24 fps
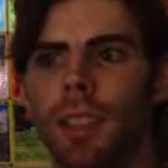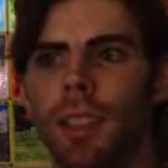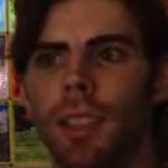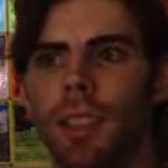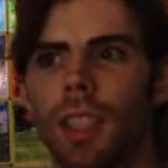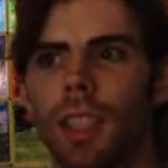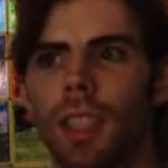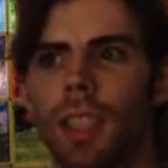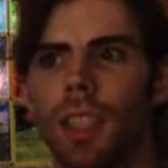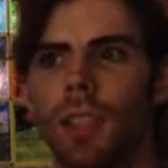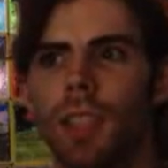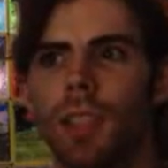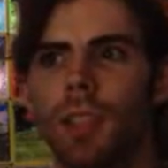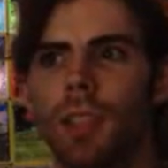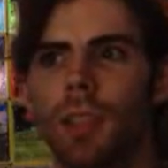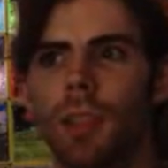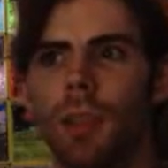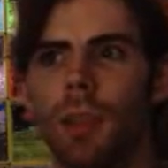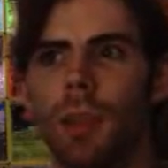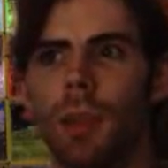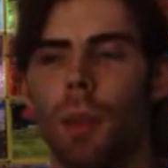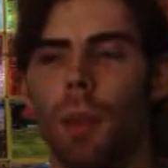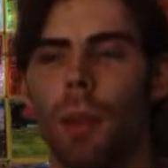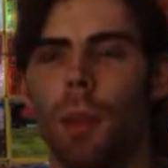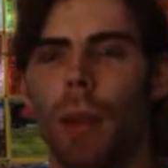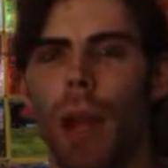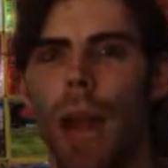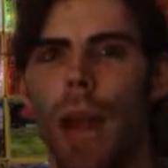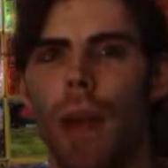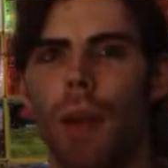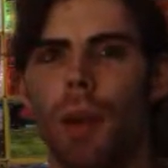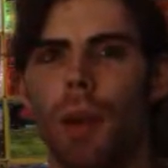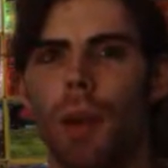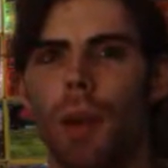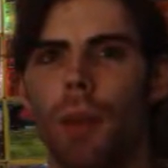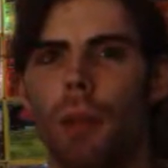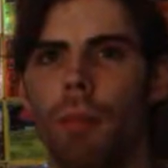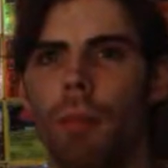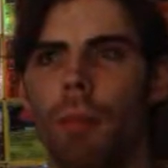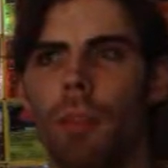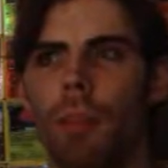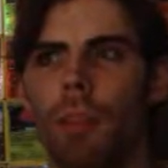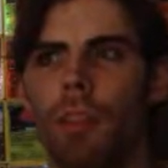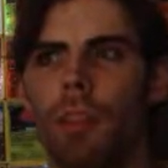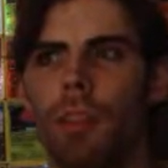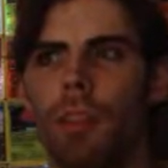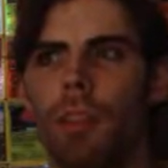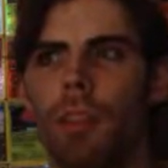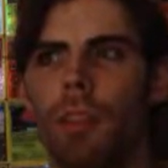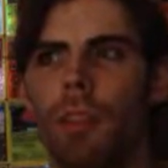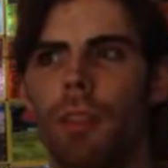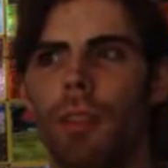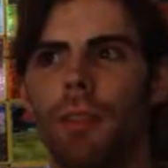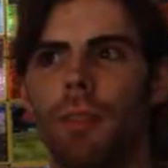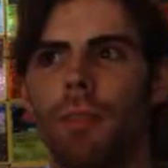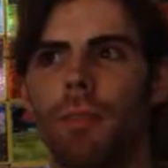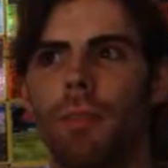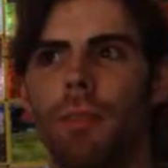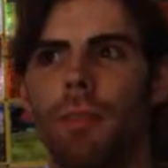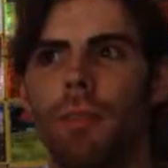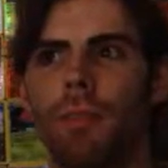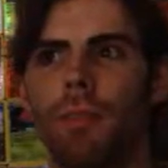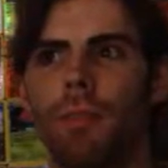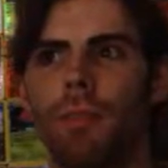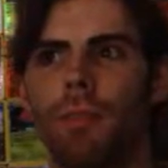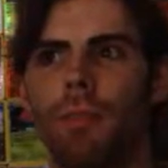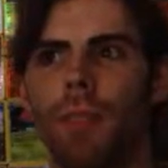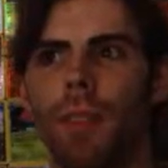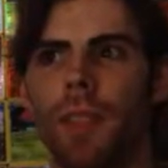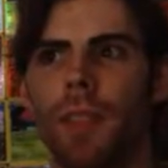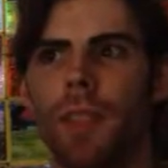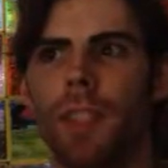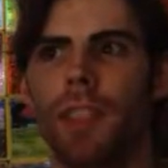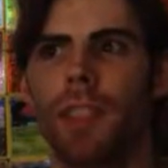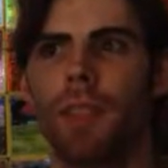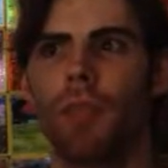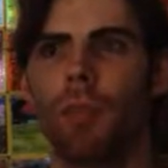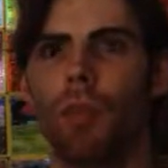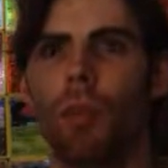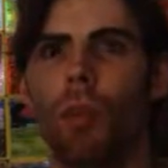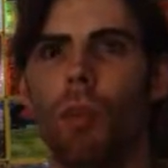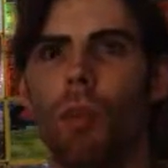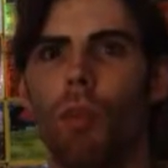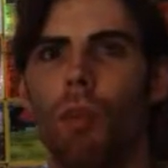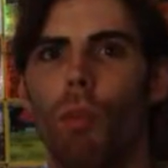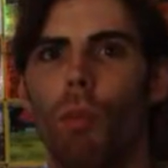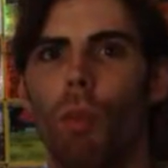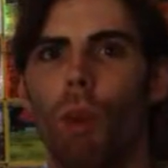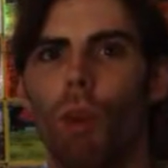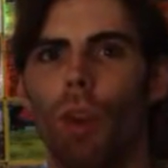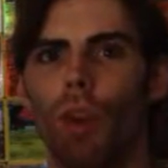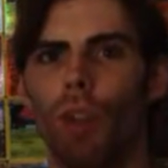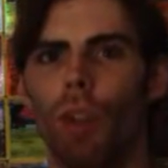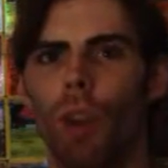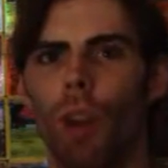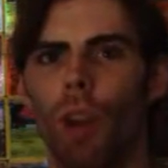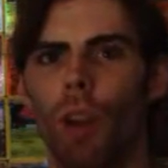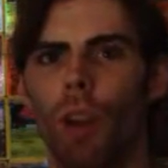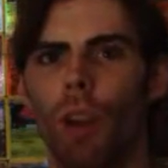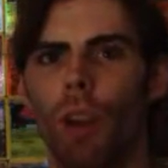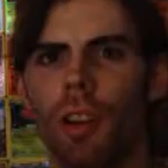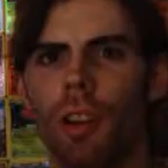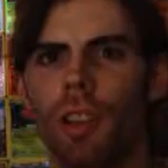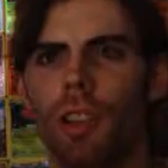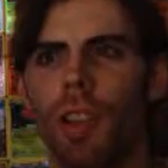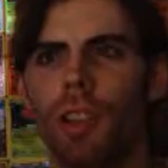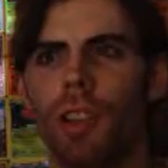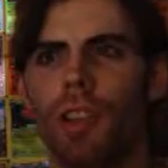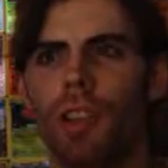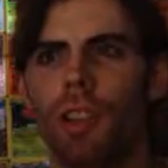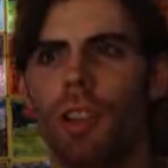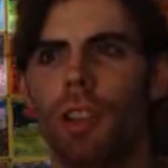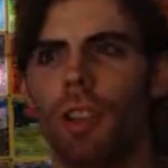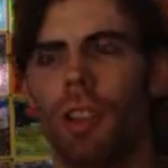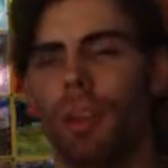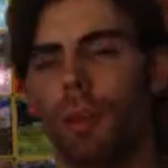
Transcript: just with a powered up version of one card, essentially.